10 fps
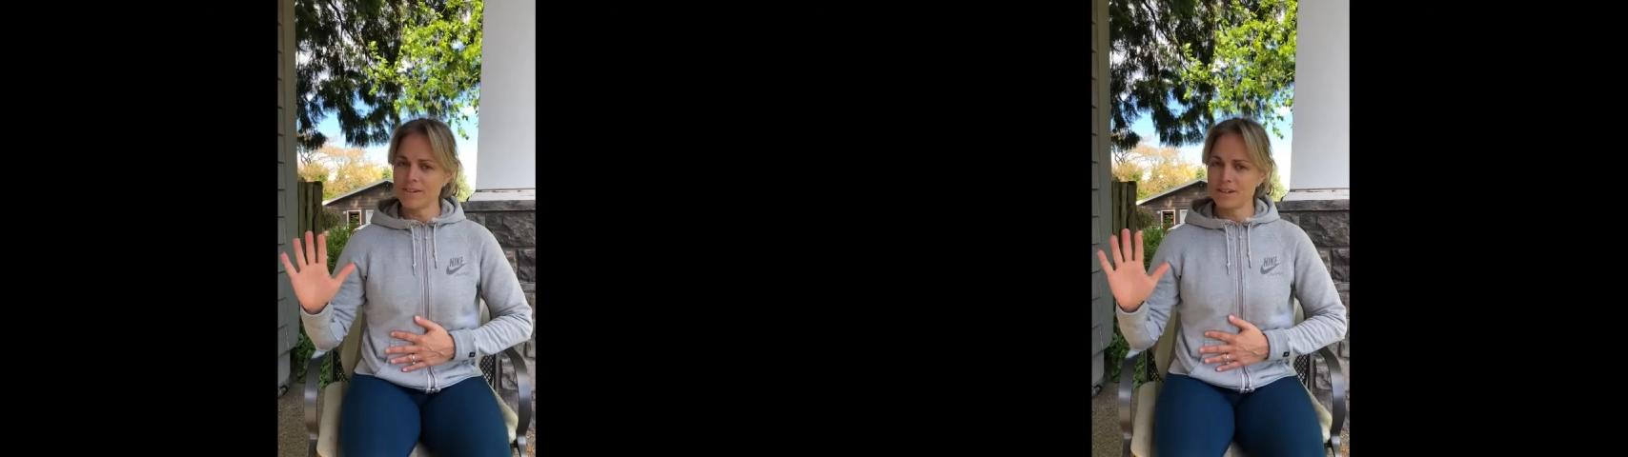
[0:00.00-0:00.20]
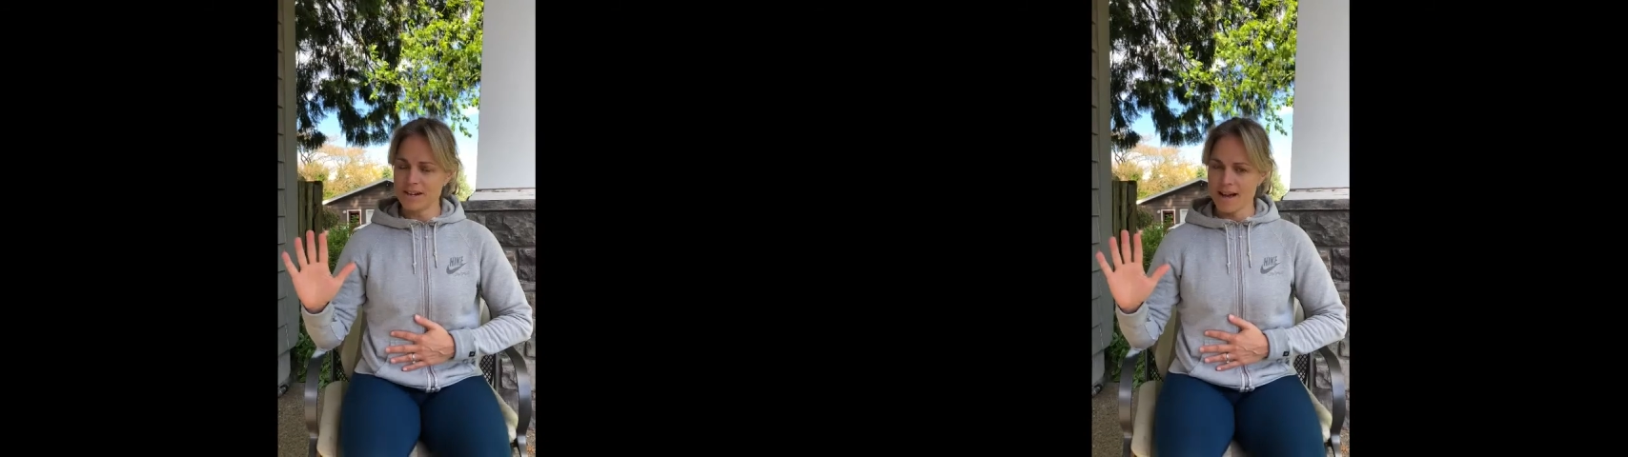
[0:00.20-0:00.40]
it
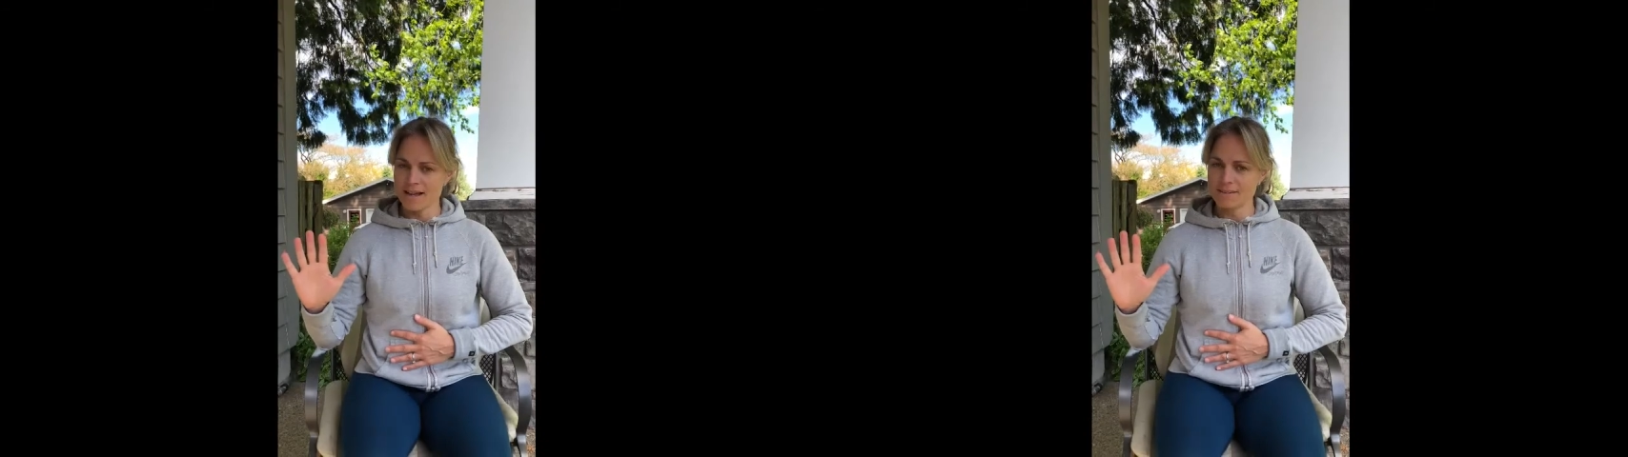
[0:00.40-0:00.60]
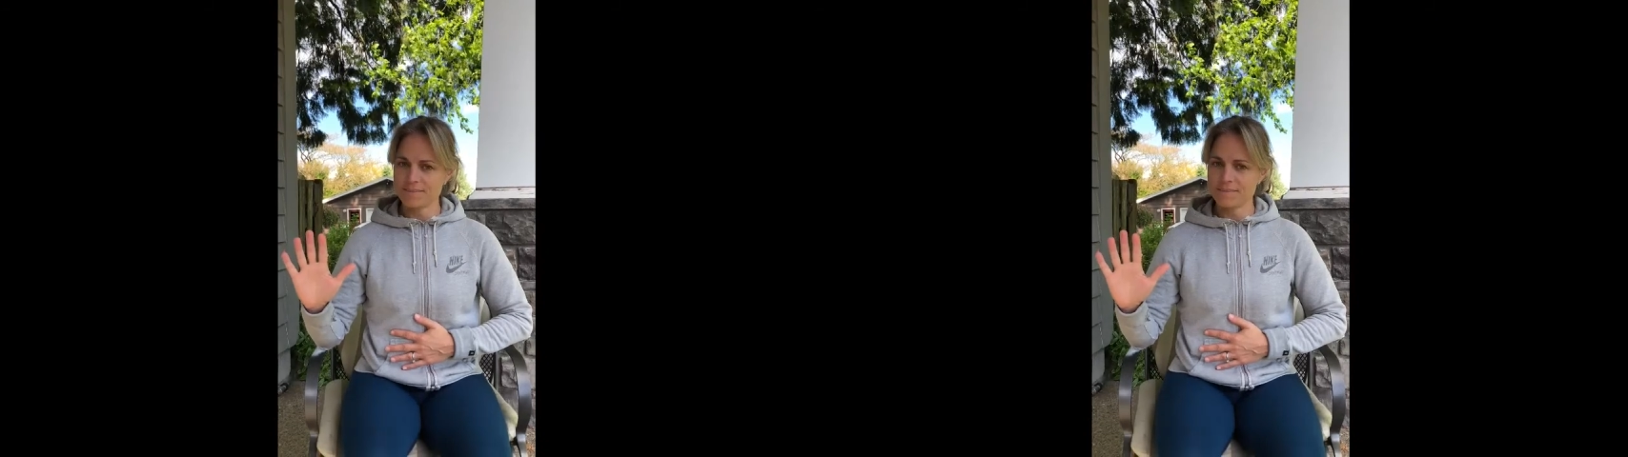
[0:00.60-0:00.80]
or
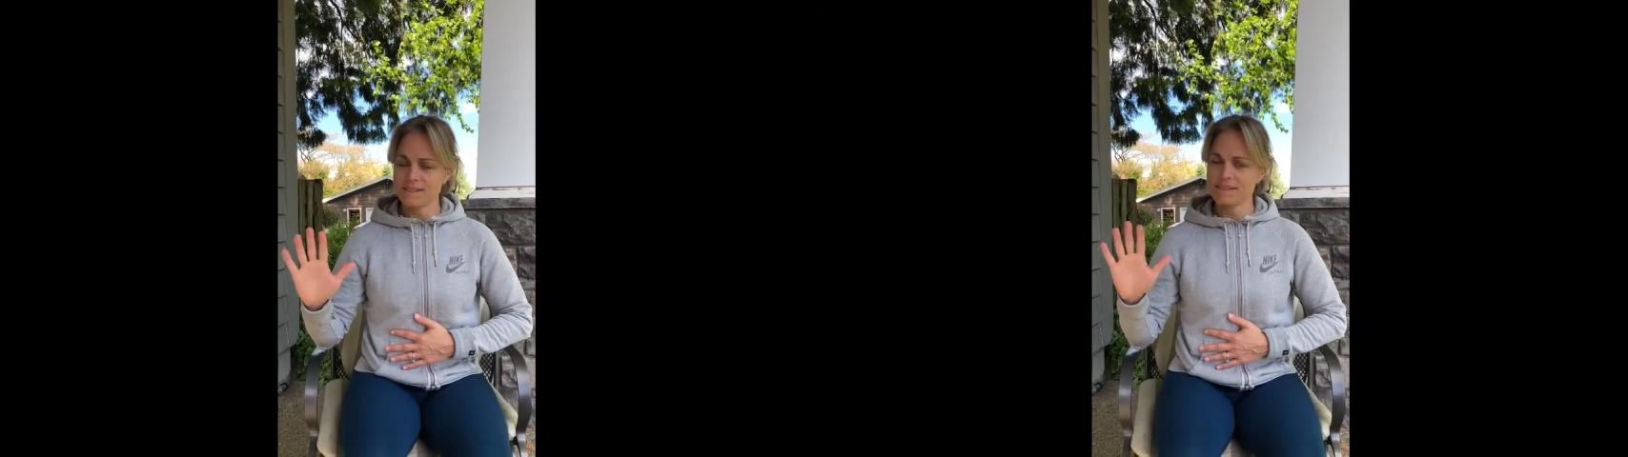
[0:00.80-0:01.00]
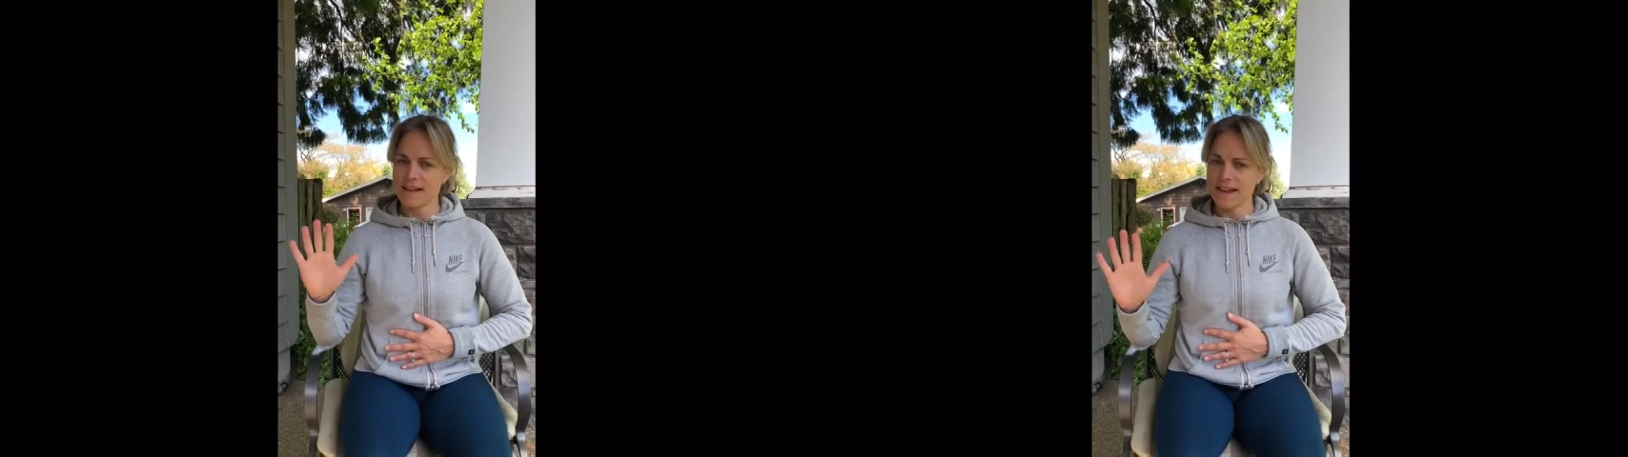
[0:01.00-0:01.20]
not,
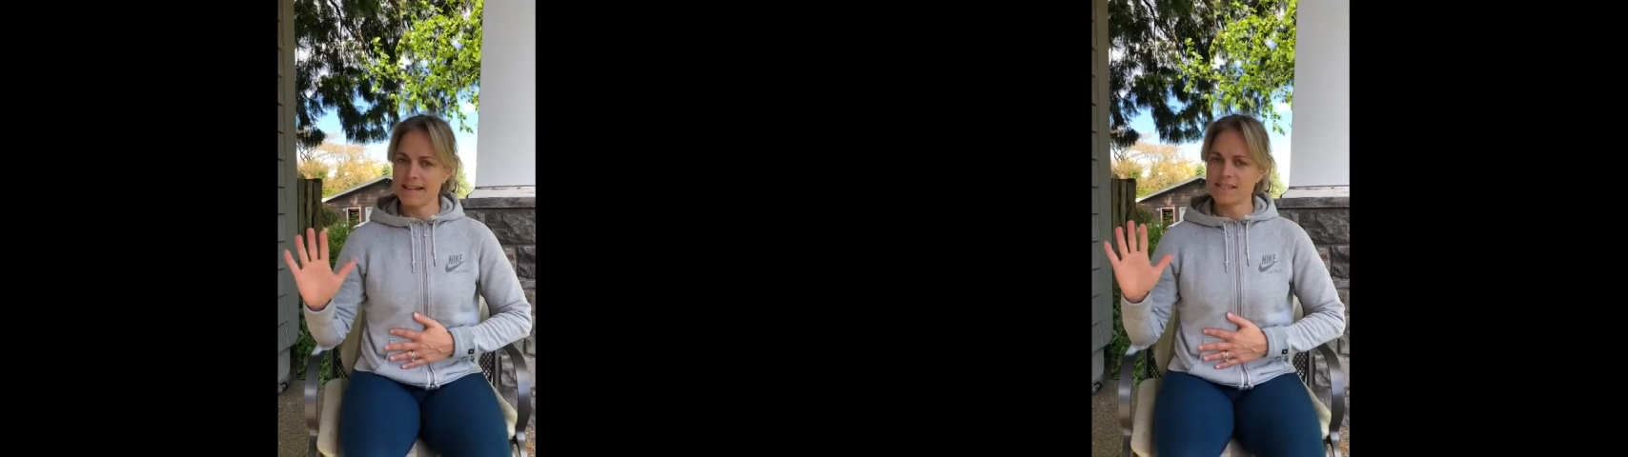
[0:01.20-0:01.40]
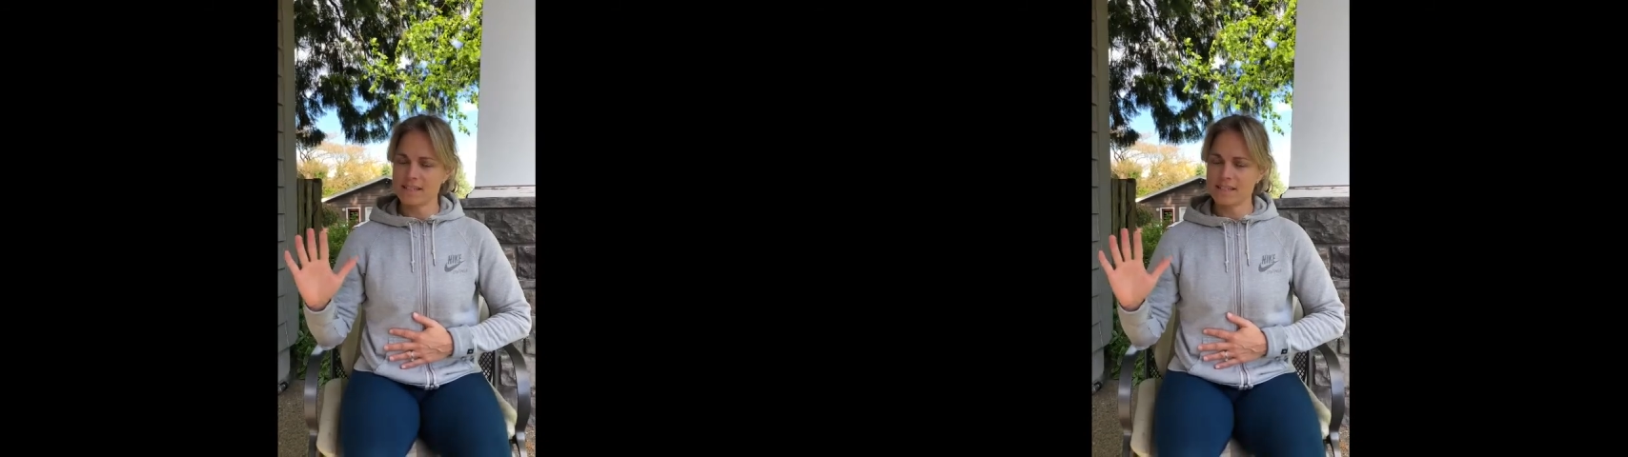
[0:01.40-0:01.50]
science